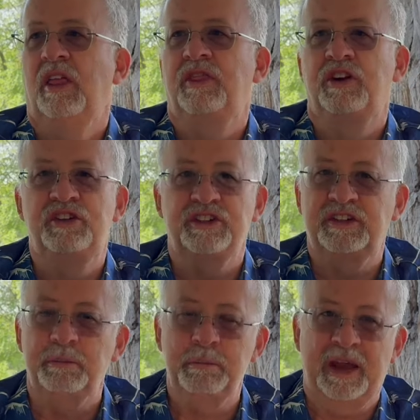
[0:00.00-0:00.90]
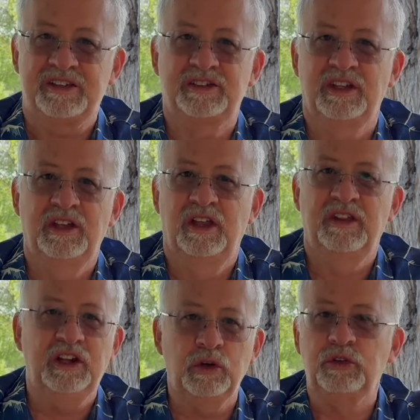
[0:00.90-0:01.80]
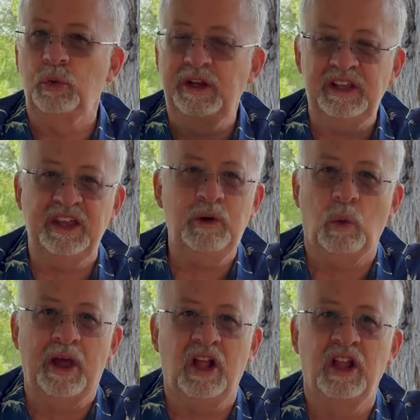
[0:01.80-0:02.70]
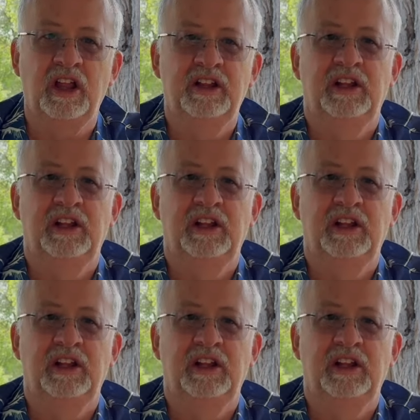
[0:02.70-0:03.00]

they're just a mess. They don't do anything well.